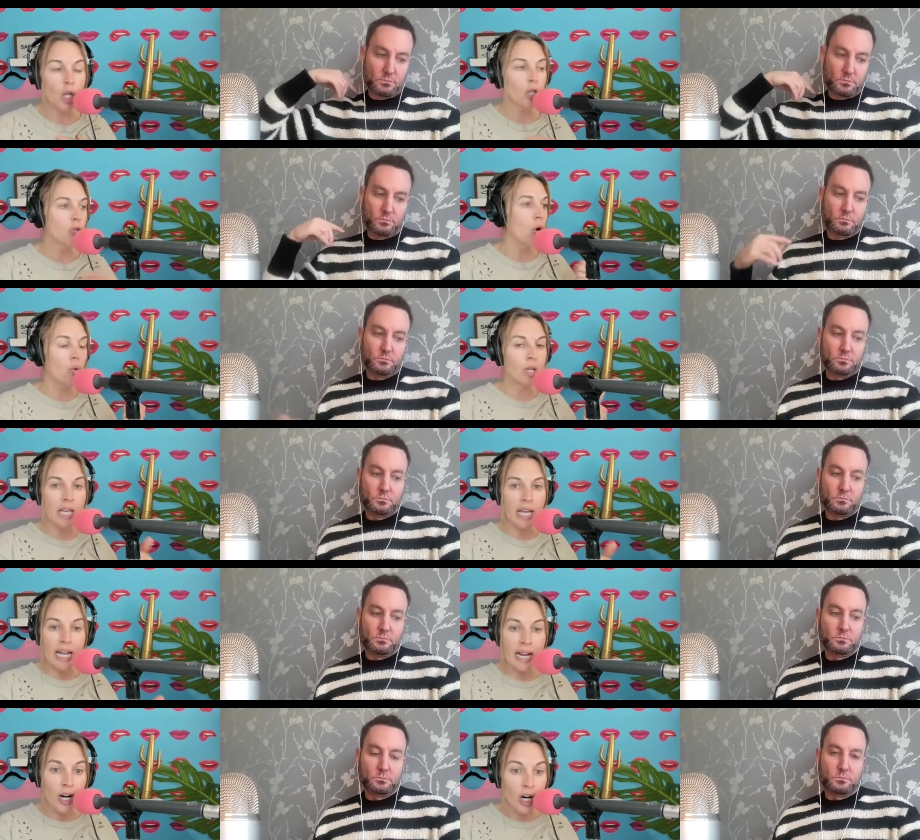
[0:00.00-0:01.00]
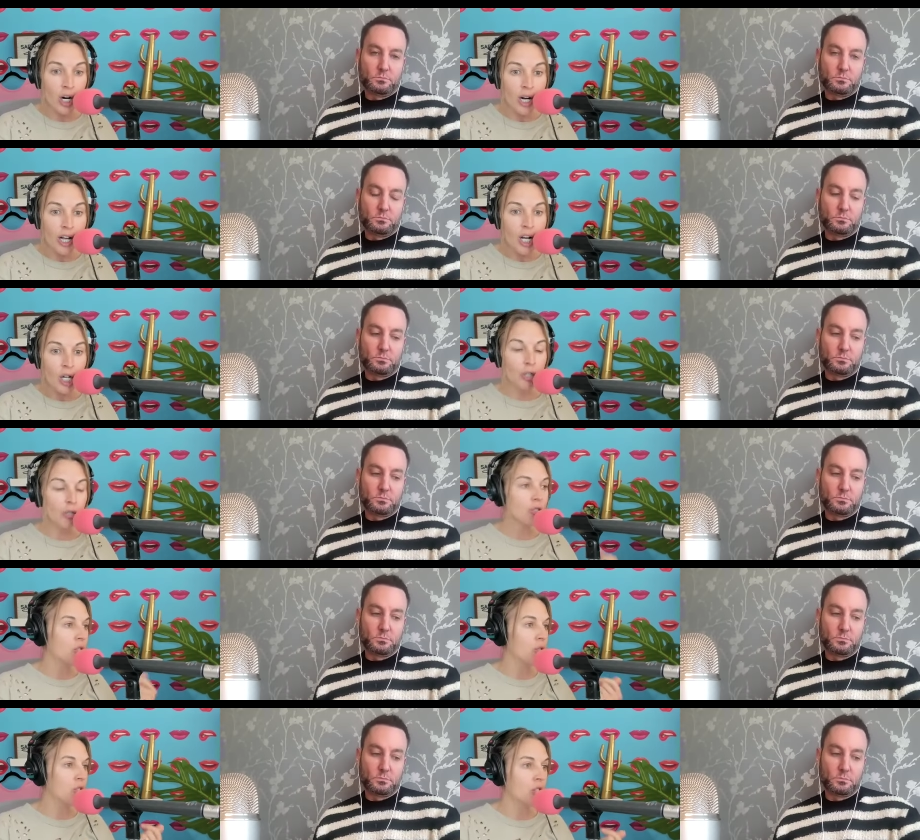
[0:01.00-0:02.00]
Speaker 1: You don't care, you're
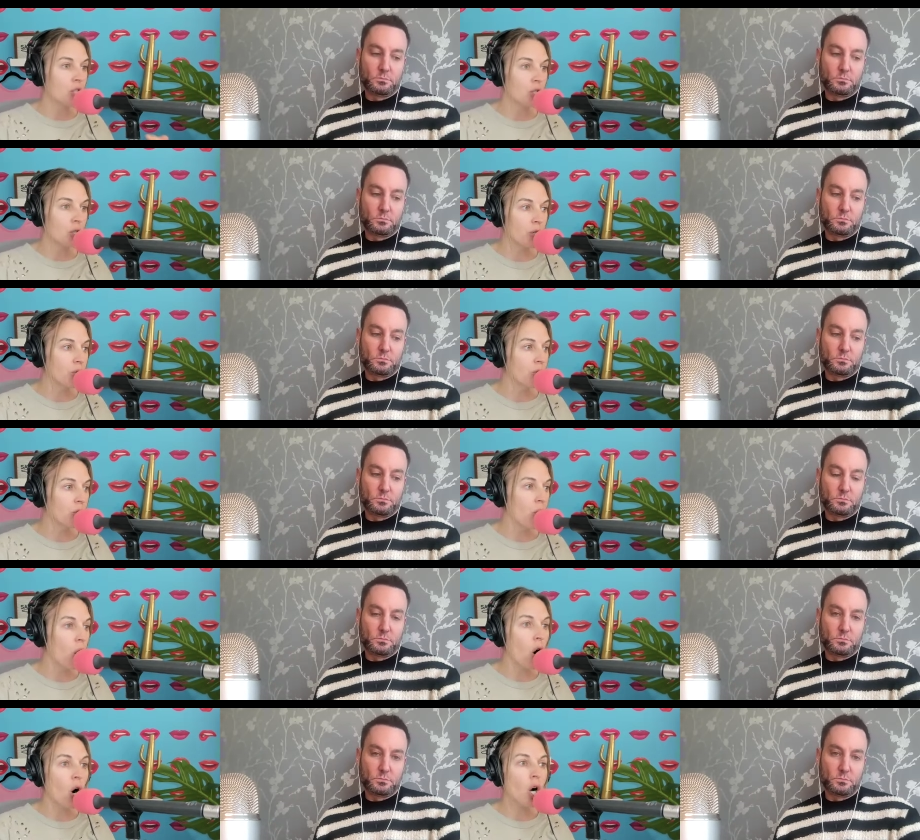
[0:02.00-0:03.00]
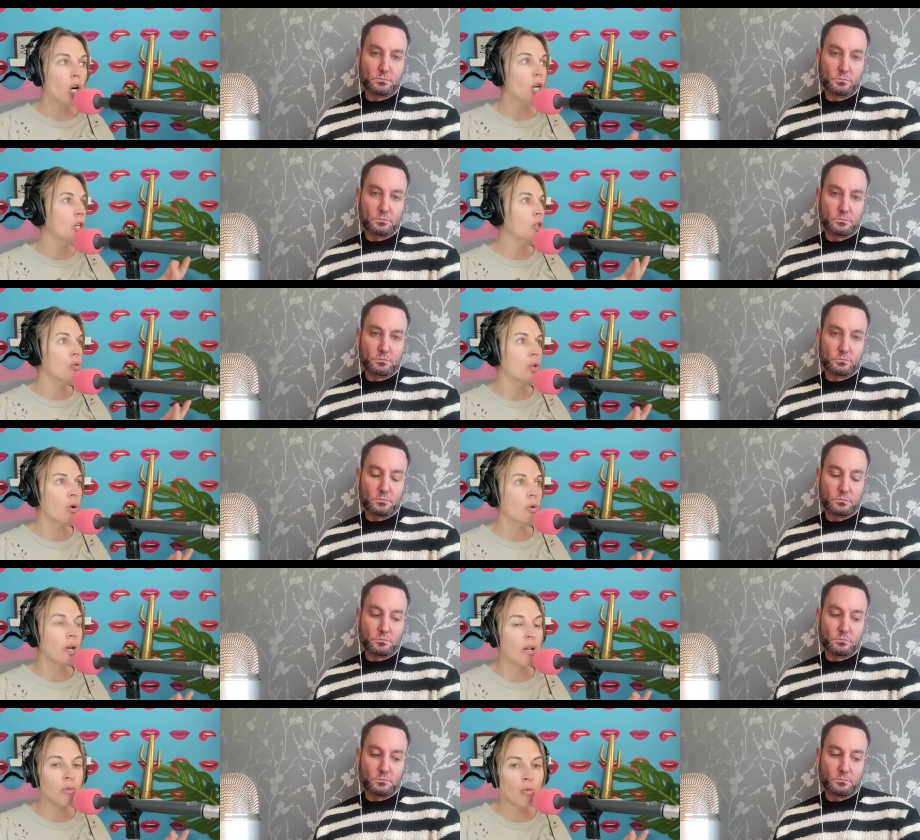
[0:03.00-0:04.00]
so secure in who you are you don't
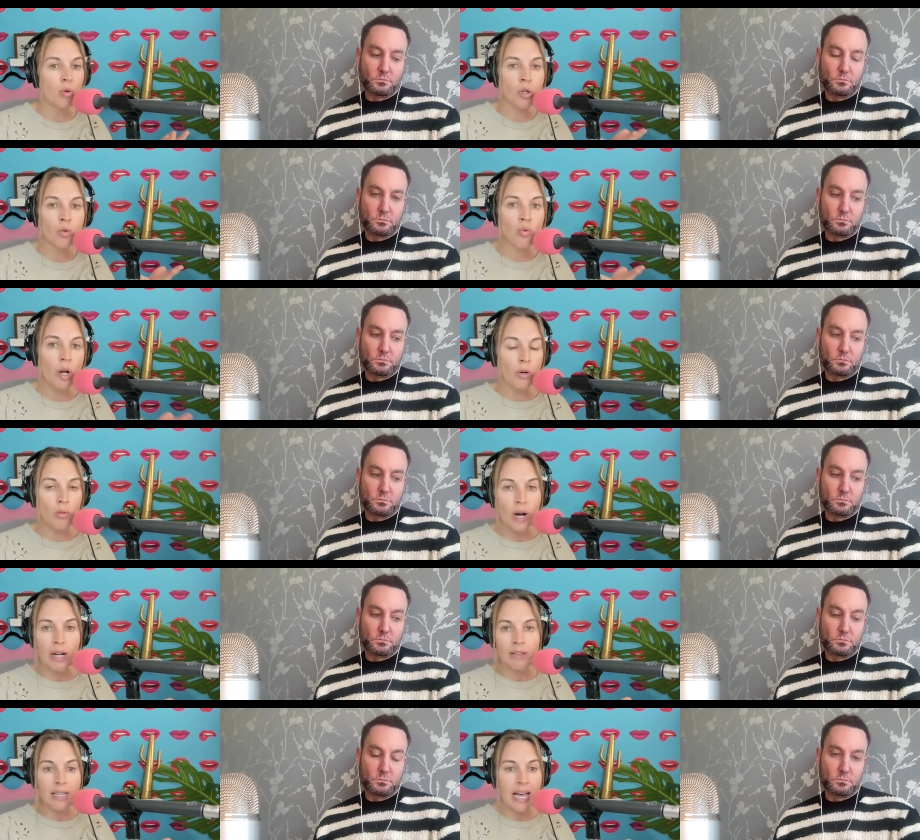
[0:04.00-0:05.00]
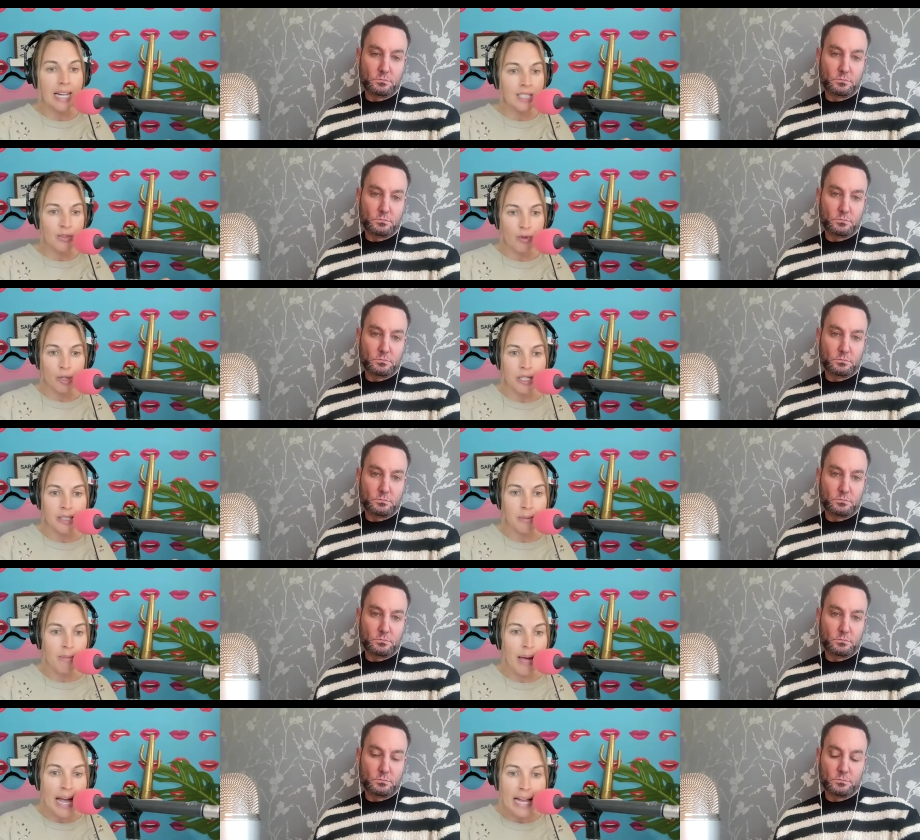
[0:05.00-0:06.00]
you run around less for these
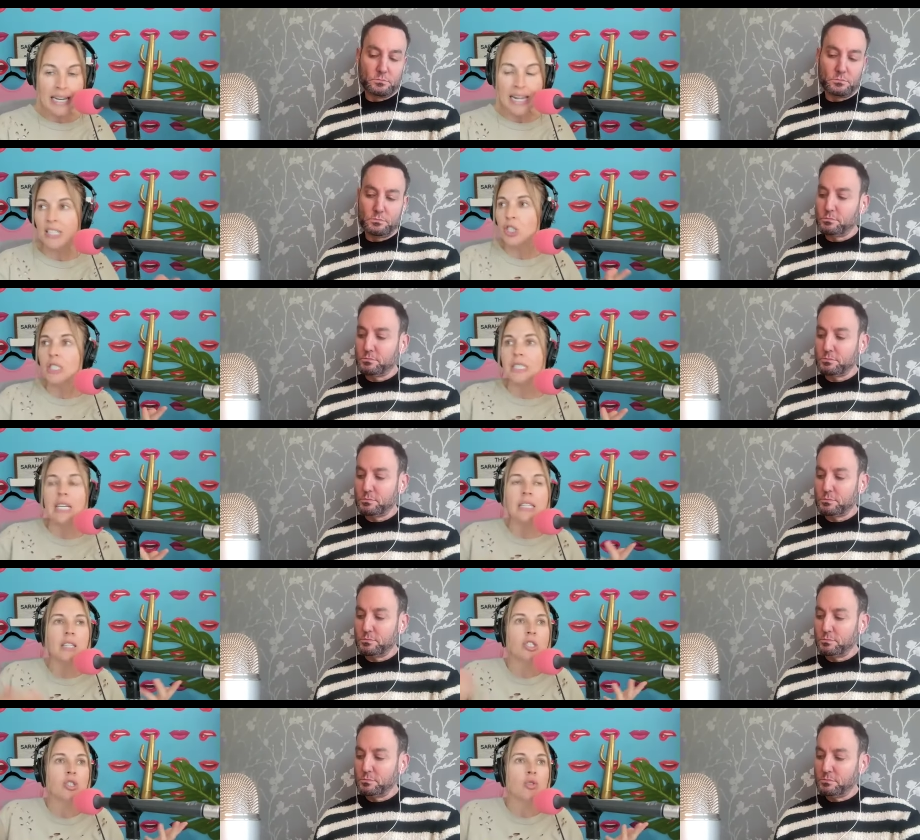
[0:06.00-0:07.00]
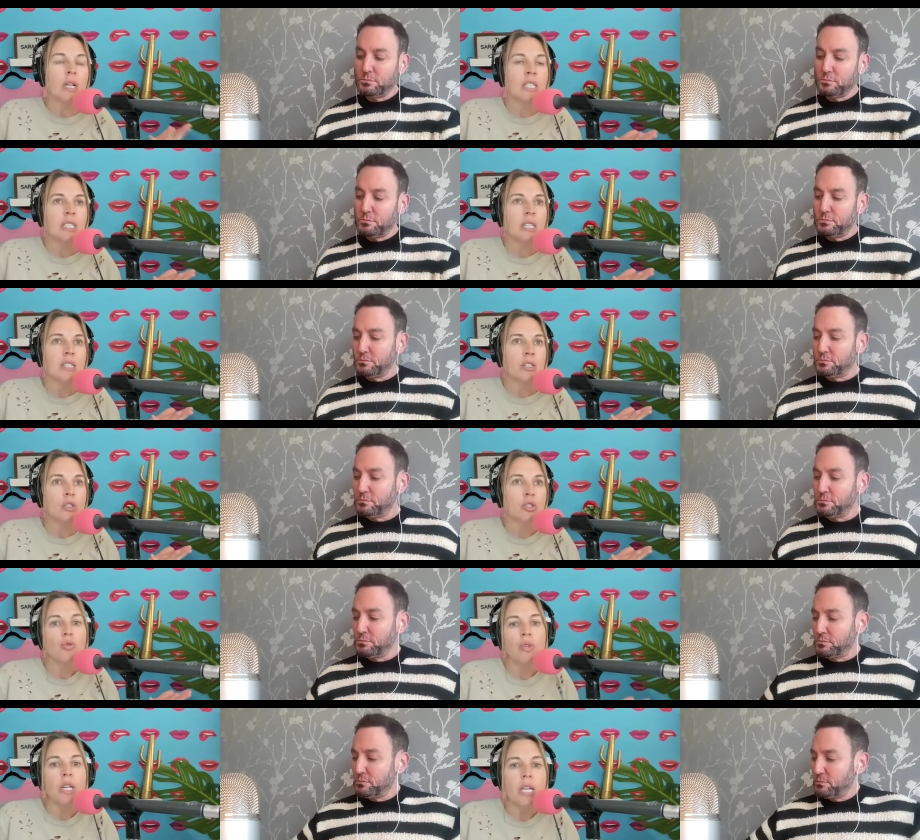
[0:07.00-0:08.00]
men it's just like the it's like the
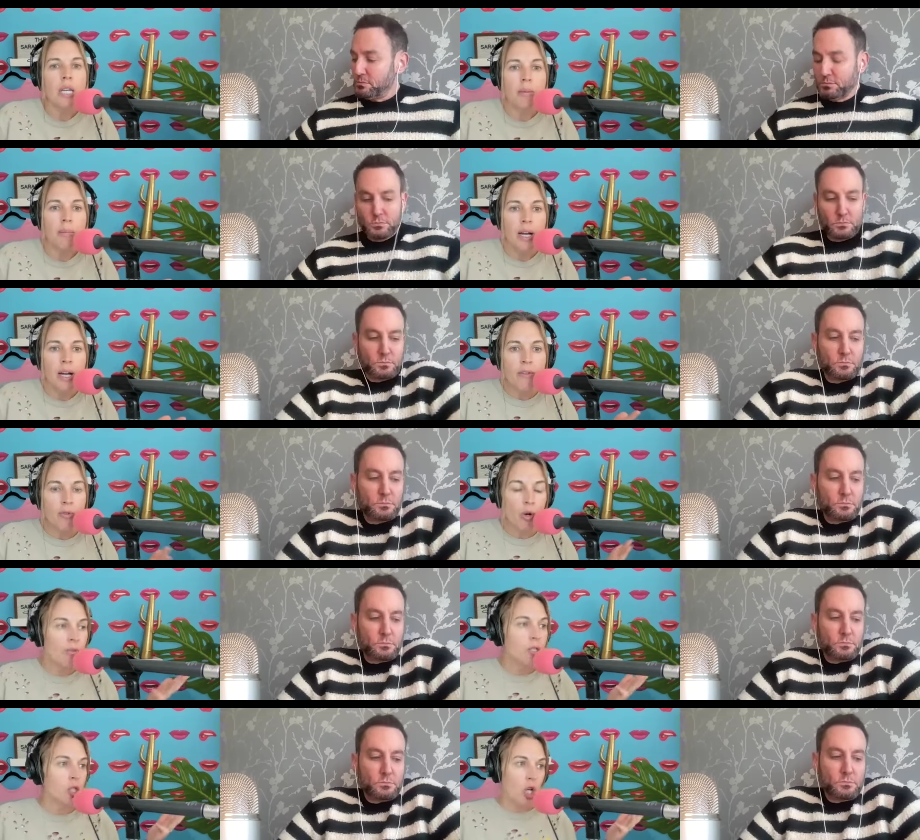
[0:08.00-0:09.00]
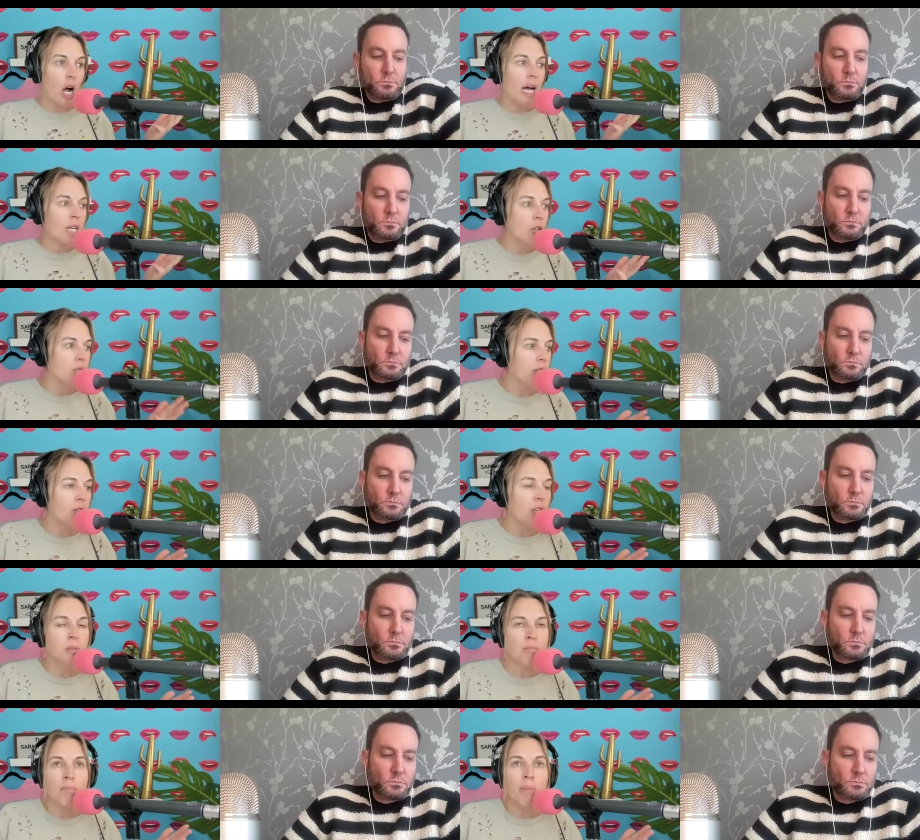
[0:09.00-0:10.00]
dream if you have a child
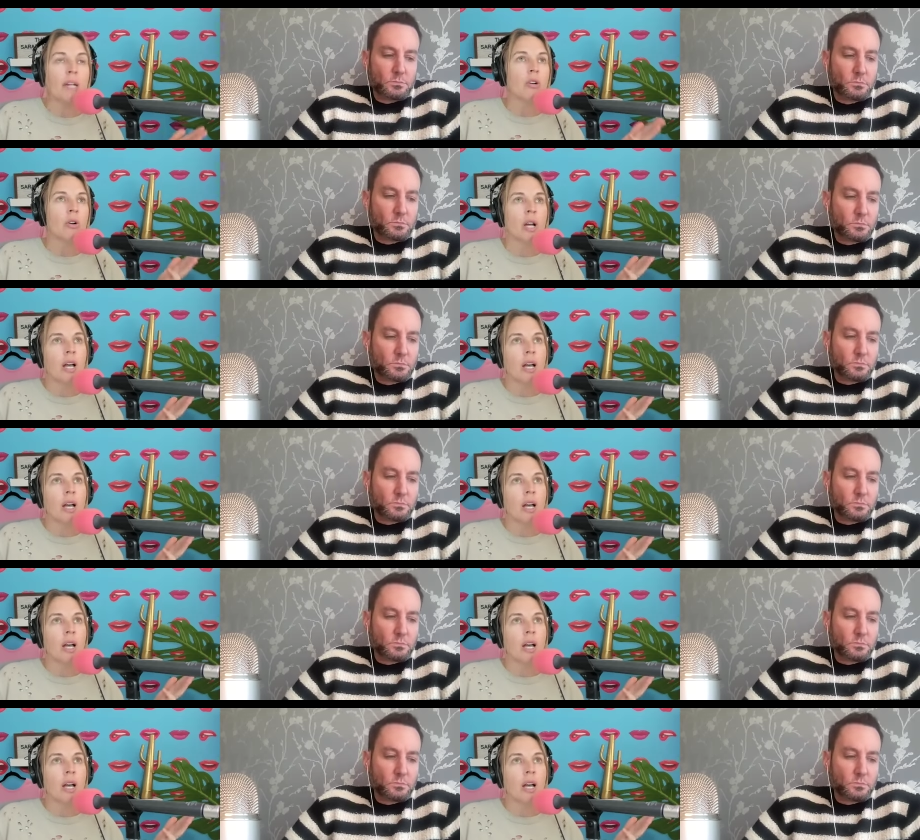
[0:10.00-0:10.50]
nothing's better